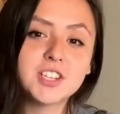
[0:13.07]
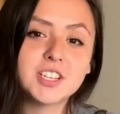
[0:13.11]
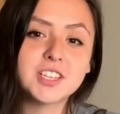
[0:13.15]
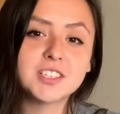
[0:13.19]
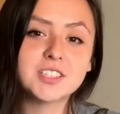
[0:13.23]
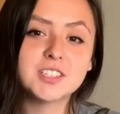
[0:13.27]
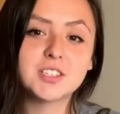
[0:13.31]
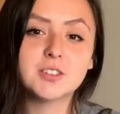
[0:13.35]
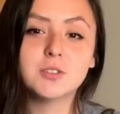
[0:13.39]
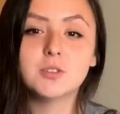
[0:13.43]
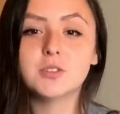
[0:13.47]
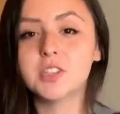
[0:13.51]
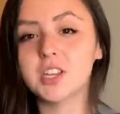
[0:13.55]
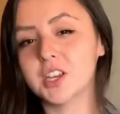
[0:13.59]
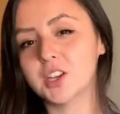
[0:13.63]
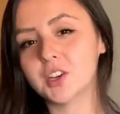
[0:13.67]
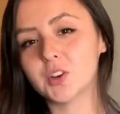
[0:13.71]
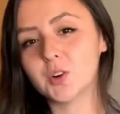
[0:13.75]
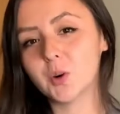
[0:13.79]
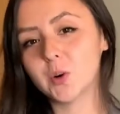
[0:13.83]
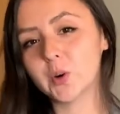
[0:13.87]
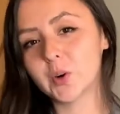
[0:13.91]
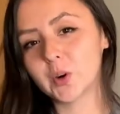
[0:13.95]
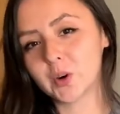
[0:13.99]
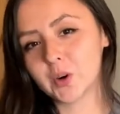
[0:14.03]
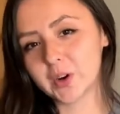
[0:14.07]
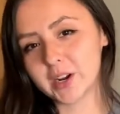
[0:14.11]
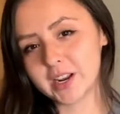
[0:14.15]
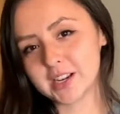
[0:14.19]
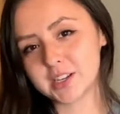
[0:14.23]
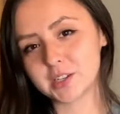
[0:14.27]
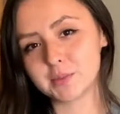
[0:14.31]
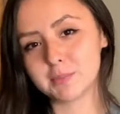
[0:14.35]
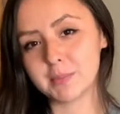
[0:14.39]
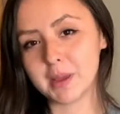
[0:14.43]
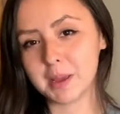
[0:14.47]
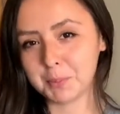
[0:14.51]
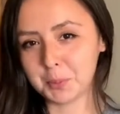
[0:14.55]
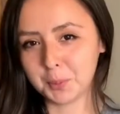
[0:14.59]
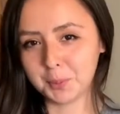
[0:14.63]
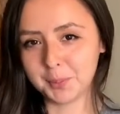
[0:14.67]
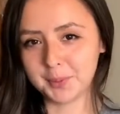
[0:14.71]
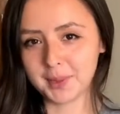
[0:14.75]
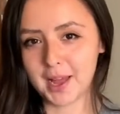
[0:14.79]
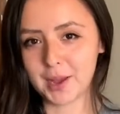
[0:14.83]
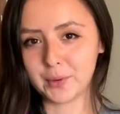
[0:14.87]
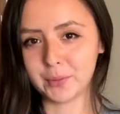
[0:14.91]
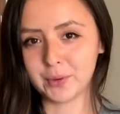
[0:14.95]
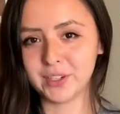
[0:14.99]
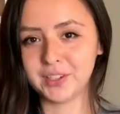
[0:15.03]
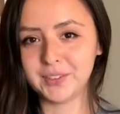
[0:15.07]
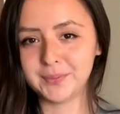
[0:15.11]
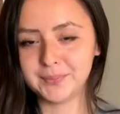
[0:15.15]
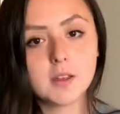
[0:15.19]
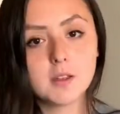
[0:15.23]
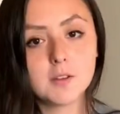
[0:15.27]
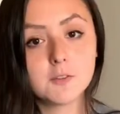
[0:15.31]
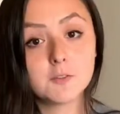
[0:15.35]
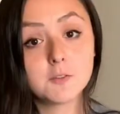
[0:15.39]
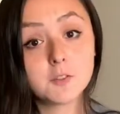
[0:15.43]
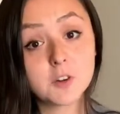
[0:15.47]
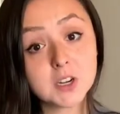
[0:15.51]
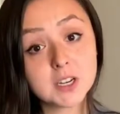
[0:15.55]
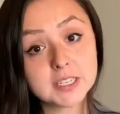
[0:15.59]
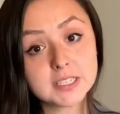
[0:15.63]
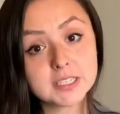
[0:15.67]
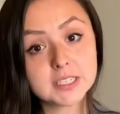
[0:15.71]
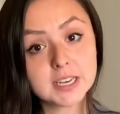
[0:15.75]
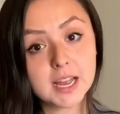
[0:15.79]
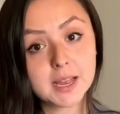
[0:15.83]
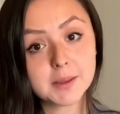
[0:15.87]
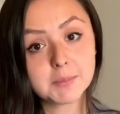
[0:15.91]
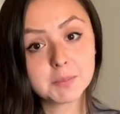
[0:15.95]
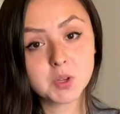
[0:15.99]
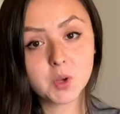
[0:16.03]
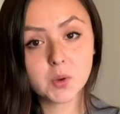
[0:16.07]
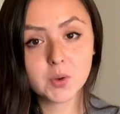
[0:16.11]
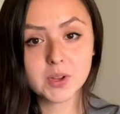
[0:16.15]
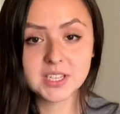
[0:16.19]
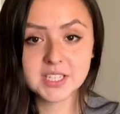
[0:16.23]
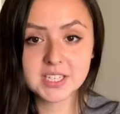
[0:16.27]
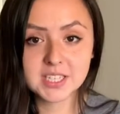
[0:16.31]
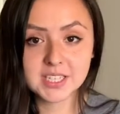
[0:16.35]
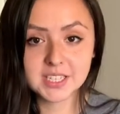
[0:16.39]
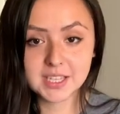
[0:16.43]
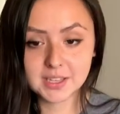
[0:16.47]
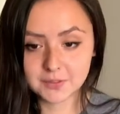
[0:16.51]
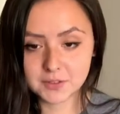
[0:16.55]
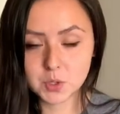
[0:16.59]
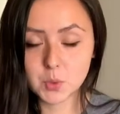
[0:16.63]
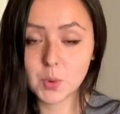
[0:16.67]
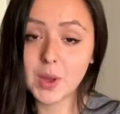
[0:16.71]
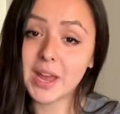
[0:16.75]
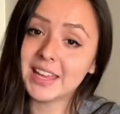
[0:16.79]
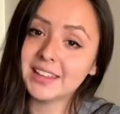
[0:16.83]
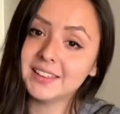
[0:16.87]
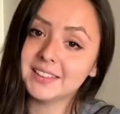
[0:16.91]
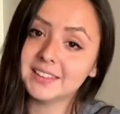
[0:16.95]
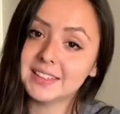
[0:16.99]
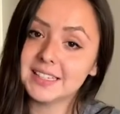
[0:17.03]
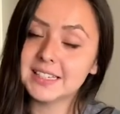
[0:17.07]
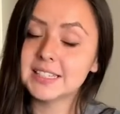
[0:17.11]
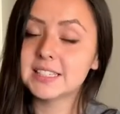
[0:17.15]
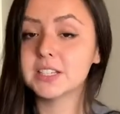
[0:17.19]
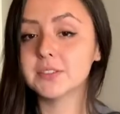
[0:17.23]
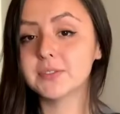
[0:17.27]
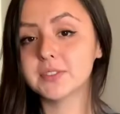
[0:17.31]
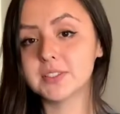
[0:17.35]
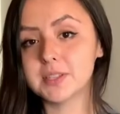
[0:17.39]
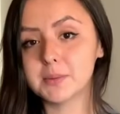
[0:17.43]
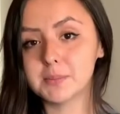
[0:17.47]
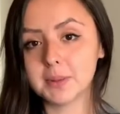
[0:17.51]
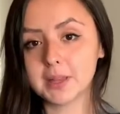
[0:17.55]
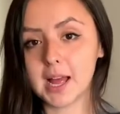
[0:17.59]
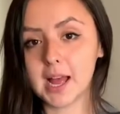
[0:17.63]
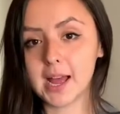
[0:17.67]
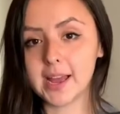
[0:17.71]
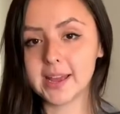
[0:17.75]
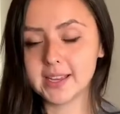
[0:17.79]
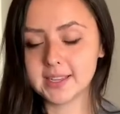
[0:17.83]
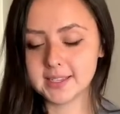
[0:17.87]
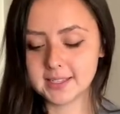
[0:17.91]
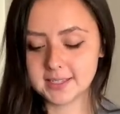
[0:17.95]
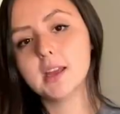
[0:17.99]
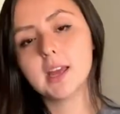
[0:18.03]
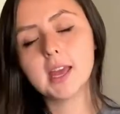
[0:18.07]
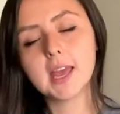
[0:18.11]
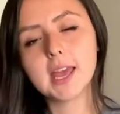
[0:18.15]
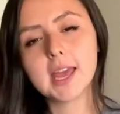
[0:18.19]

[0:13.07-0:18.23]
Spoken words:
just using 1/4-inch maple plywood. First, I'm going to give you a list of supplies,